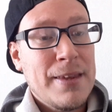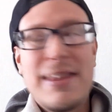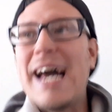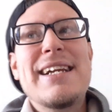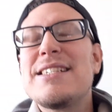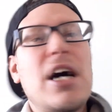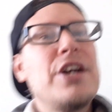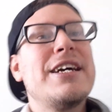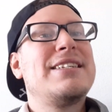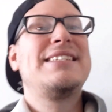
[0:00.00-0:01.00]
That is
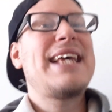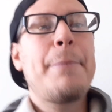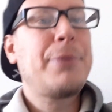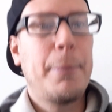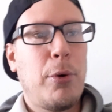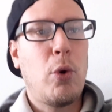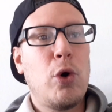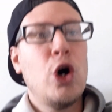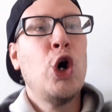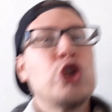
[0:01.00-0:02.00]
unacceptable
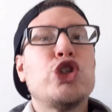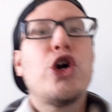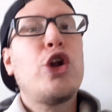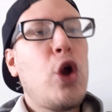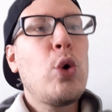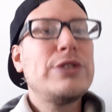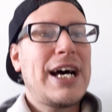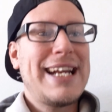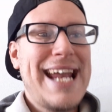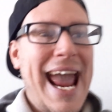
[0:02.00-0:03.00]
to close
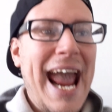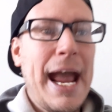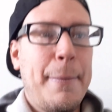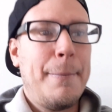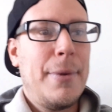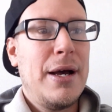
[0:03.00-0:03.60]
out a game.